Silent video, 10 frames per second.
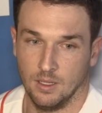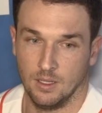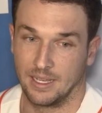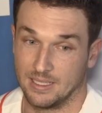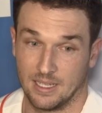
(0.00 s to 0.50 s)

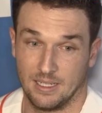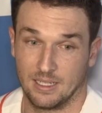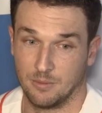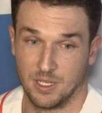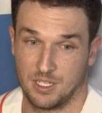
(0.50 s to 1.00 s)
Like I said,
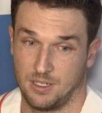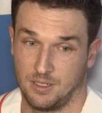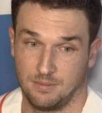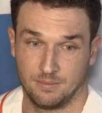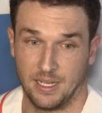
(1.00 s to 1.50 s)
the
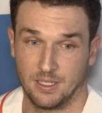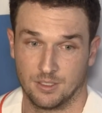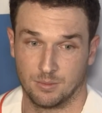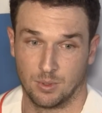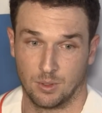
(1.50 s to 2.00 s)
commissioner made
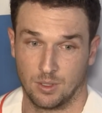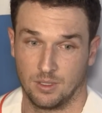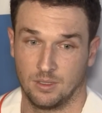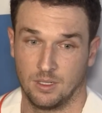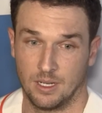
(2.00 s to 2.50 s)
his
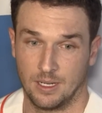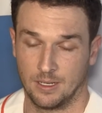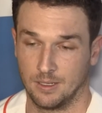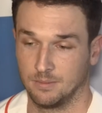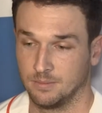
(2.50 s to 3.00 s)
report,
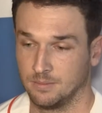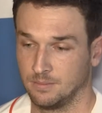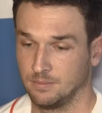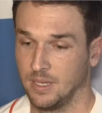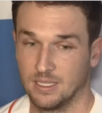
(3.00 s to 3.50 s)

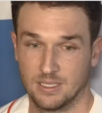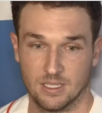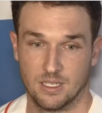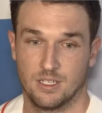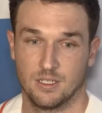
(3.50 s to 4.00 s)
made his
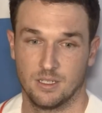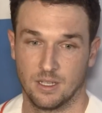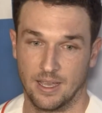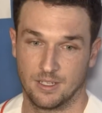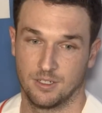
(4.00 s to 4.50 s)
decision.
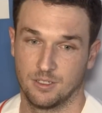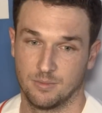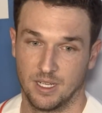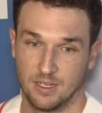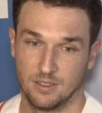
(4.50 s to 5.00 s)
The
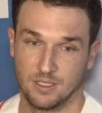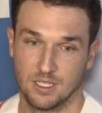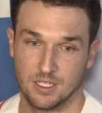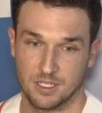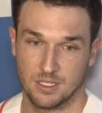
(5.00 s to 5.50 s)
Astros made their
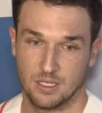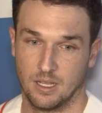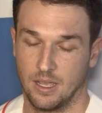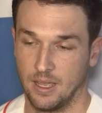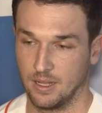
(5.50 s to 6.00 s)
decision,
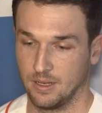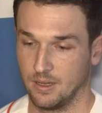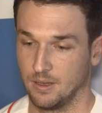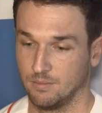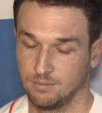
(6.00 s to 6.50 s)
and
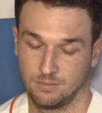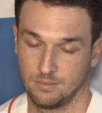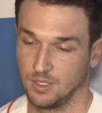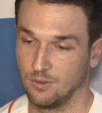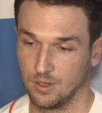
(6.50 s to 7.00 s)

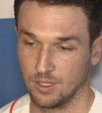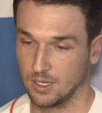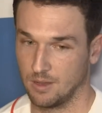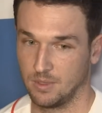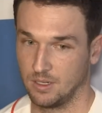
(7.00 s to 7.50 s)
no
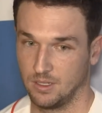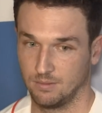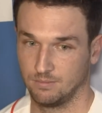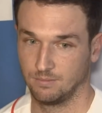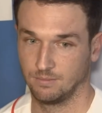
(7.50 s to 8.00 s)
further comment on
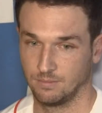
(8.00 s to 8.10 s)
it.